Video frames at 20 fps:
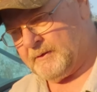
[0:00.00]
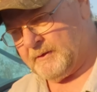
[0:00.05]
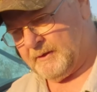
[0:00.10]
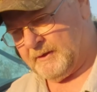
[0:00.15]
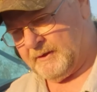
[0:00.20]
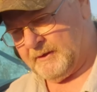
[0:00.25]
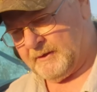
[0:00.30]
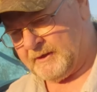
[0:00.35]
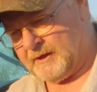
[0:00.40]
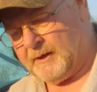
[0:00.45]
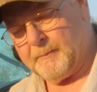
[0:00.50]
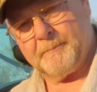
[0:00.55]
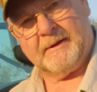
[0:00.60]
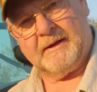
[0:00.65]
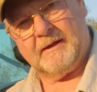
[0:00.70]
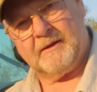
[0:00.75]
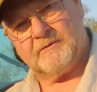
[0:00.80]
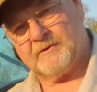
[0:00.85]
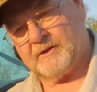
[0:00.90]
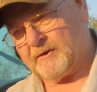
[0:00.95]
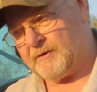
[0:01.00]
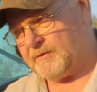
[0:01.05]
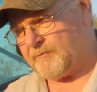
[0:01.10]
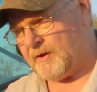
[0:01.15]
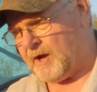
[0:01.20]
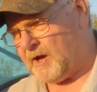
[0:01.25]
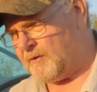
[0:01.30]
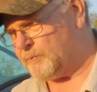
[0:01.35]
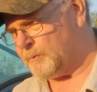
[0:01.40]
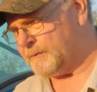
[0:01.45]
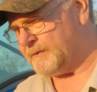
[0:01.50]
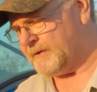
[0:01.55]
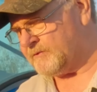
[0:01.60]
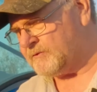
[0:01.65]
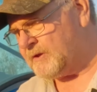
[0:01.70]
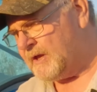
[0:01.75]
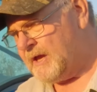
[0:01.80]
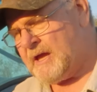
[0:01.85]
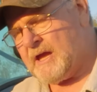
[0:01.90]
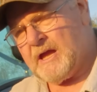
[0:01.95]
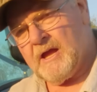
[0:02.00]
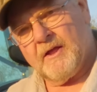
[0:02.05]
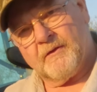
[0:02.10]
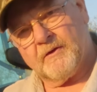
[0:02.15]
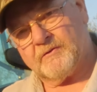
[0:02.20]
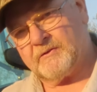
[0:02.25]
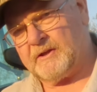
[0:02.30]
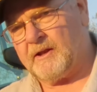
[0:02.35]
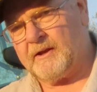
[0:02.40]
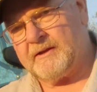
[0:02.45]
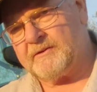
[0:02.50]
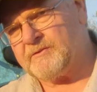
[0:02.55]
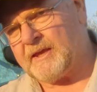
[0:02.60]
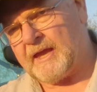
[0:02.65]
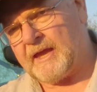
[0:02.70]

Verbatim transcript: uh, companies that are involved with this. There's LS